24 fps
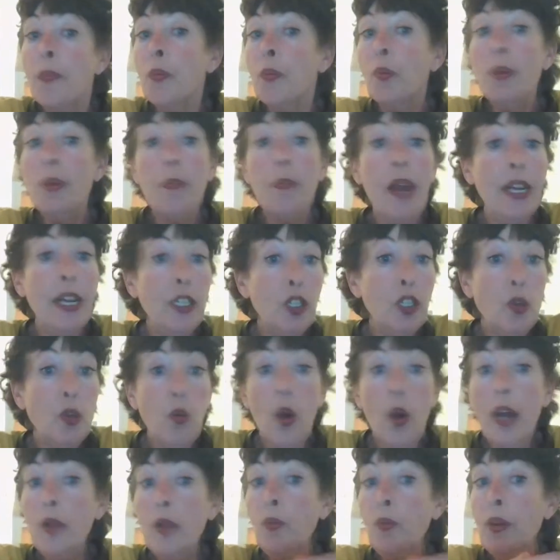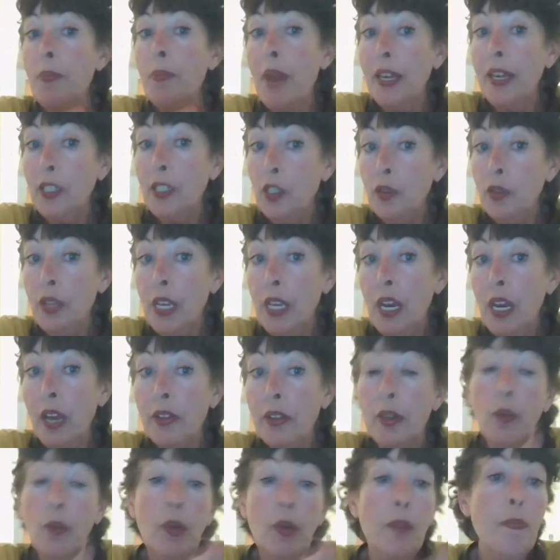We might do one, we might do the
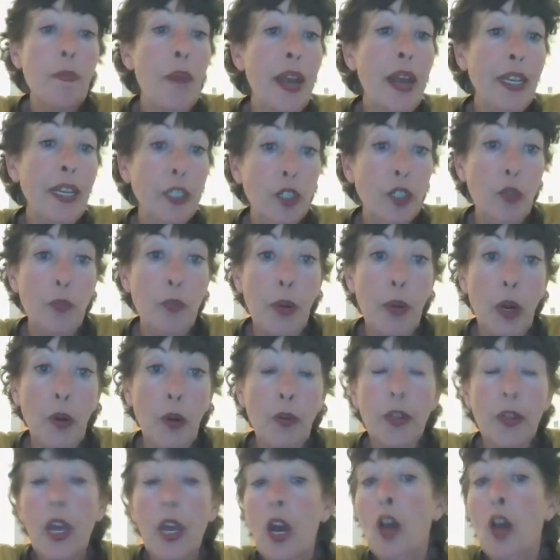other, we might do both.